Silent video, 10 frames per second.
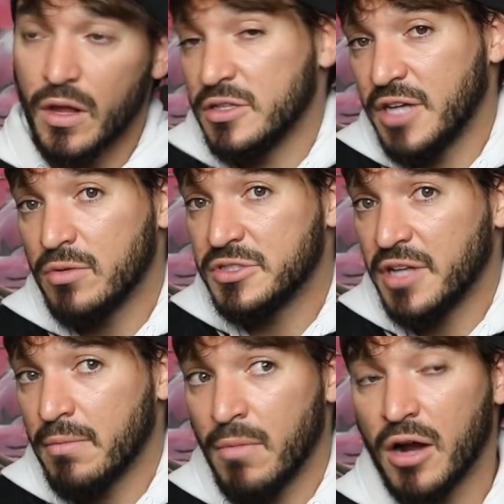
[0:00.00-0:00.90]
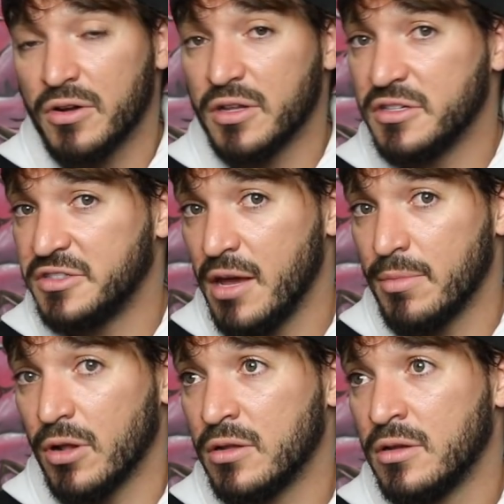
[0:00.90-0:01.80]
because I was moderately
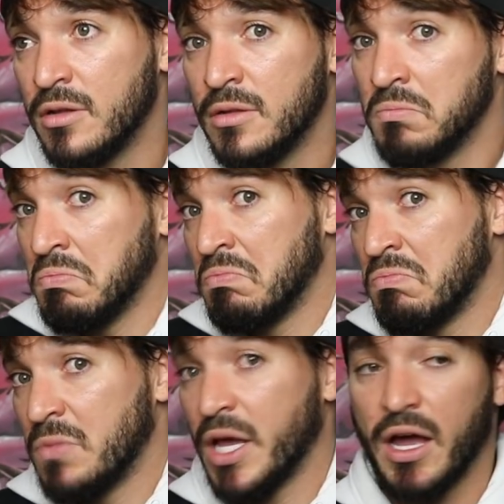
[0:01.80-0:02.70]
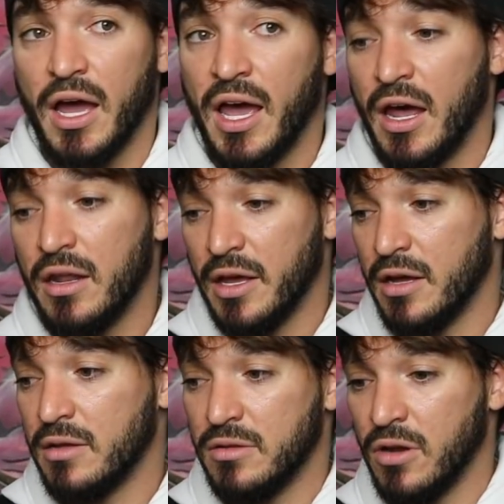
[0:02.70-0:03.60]
stable. I had
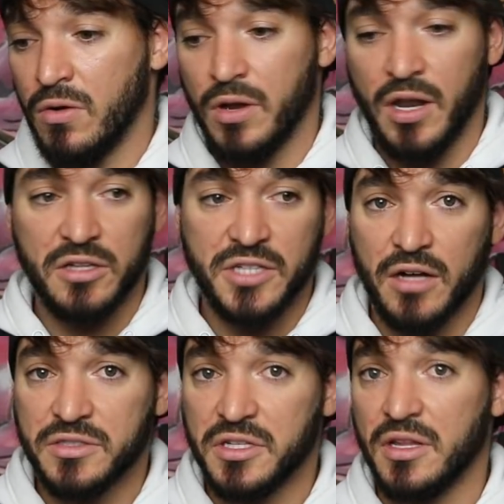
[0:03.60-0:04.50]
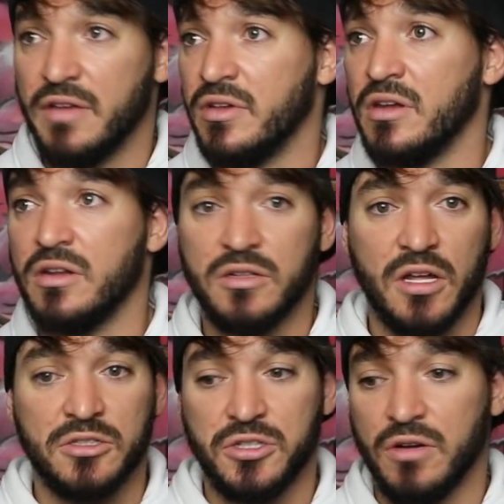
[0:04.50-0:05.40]
a nice house to live in
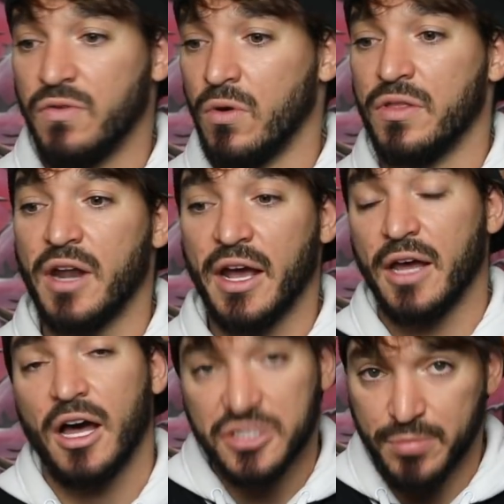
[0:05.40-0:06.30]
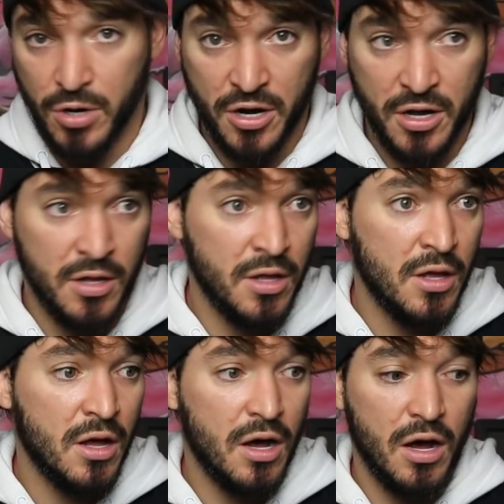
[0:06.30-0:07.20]
and so forth, and I got Sparta
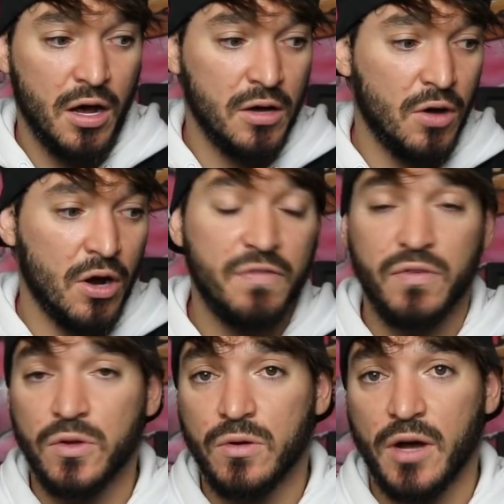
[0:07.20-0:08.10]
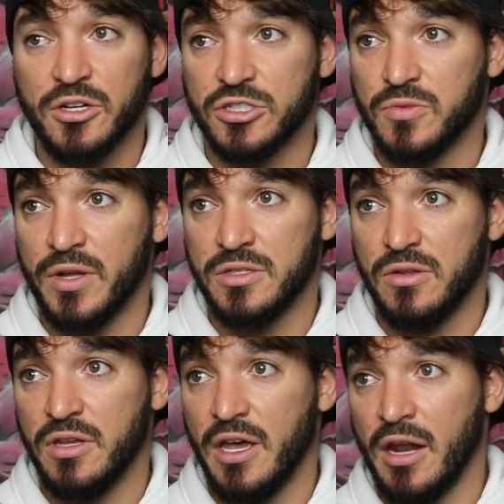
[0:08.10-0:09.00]
on a fluke. I just went
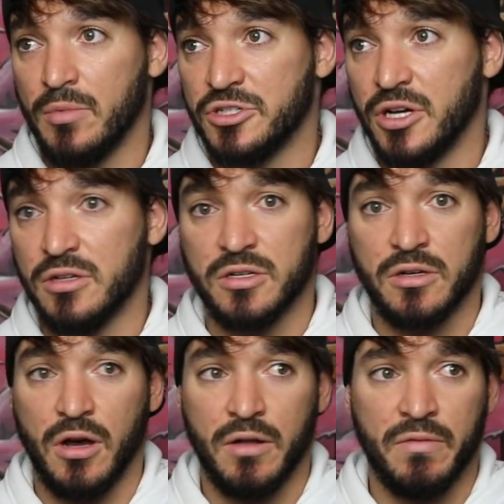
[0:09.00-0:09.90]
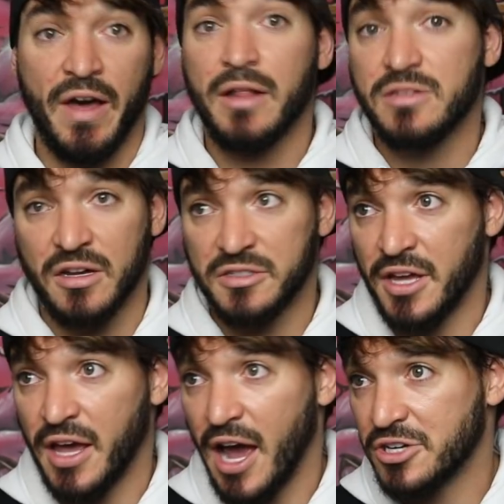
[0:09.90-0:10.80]
to the animal shelter on Valentine's
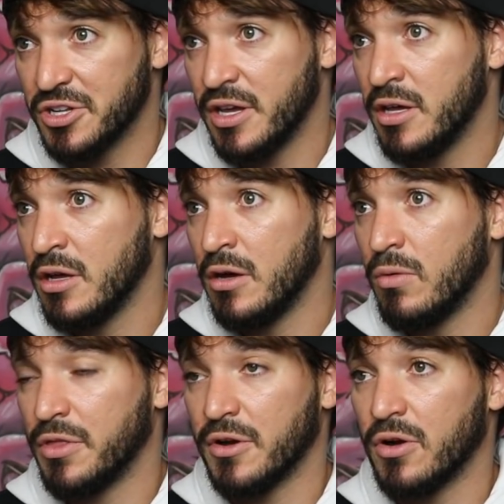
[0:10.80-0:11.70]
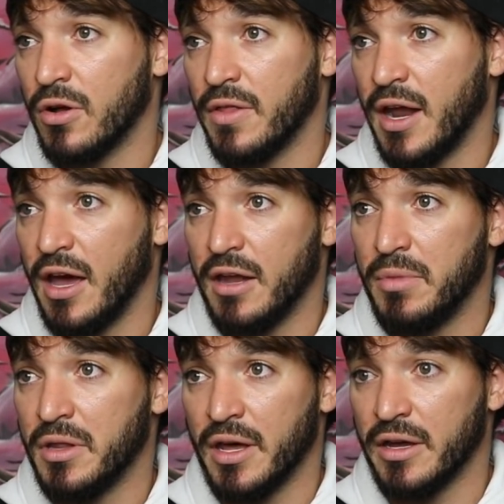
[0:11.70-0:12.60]
Day actually with a girl that I had
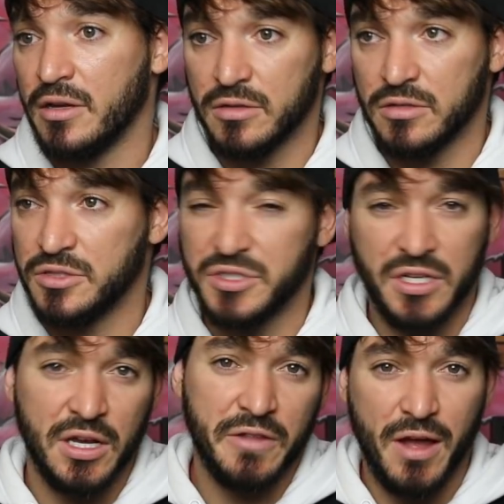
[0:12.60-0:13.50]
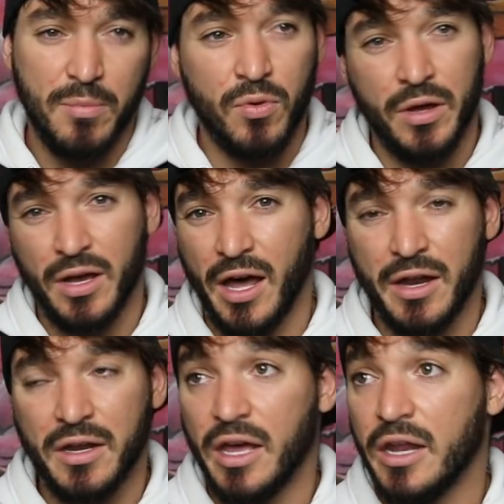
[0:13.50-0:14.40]
been seeing at that point,
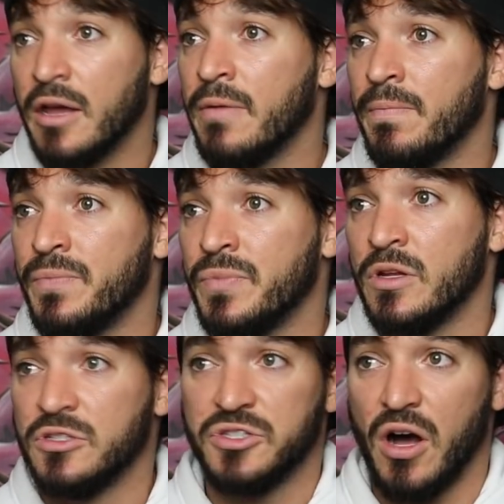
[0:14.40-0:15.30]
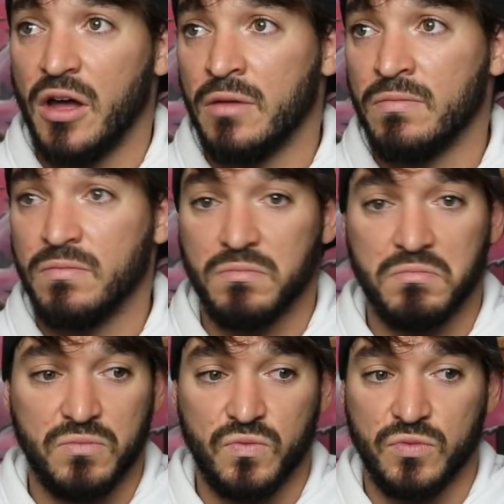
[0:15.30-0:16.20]
kind of dating. Saw him,
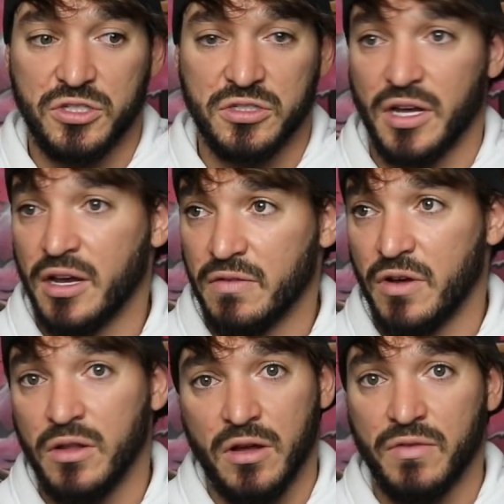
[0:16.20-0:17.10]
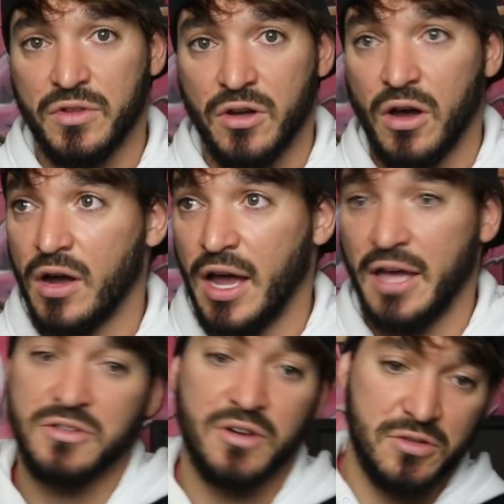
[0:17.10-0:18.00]
was just fell in love with the dog. I
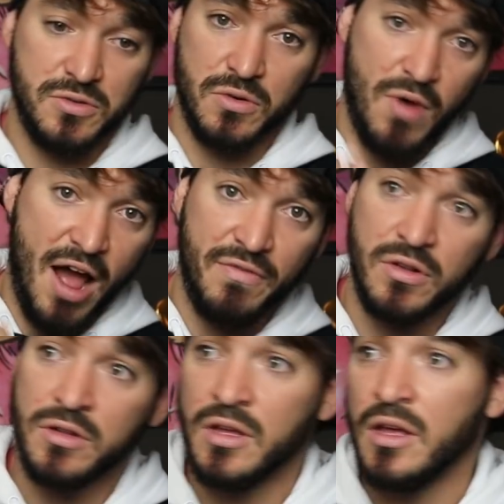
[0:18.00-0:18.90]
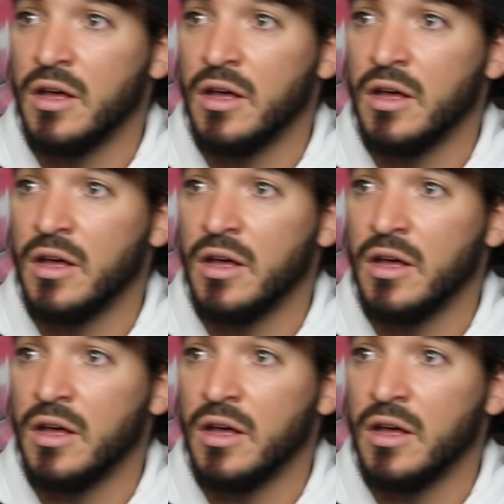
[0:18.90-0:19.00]
entered into a raffle,